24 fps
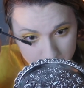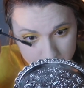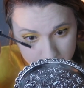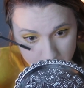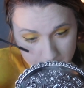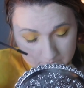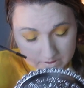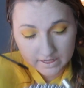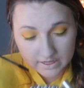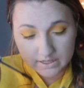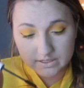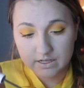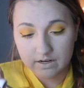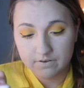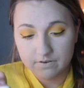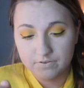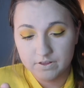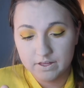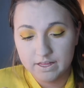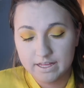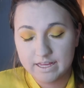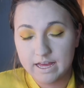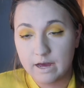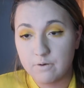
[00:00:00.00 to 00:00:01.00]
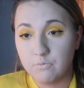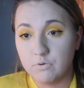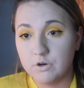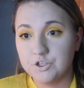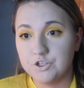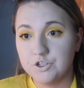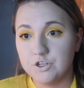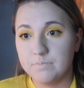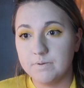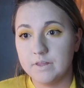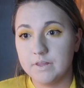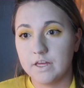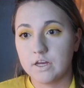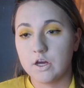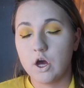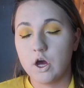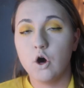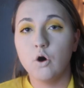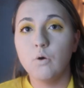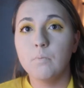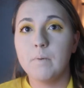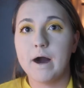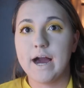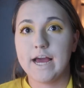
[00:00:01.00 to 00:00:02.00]
some things that I feel like I want you to be like,
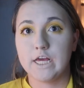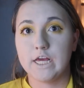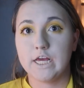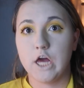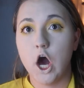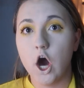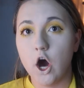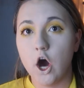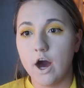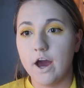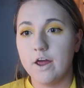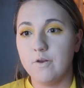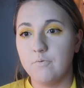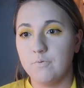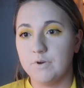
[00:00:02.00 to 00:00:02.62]
oh my god,